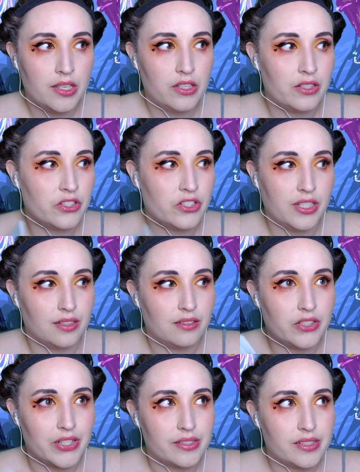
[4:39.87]
she had
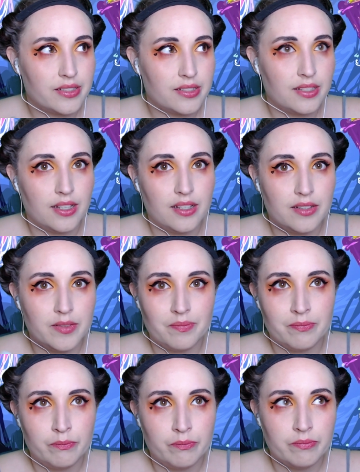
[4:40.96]
just
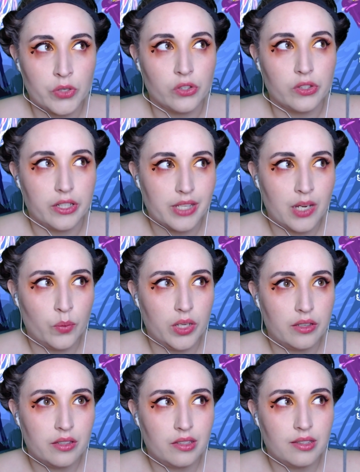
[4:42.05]
earlier that
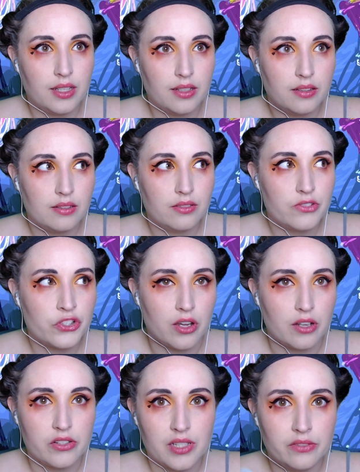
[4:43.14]
week shot
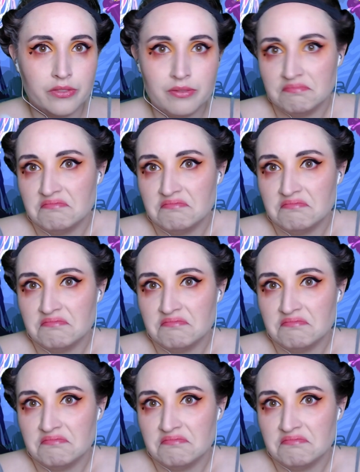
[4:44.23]
herself.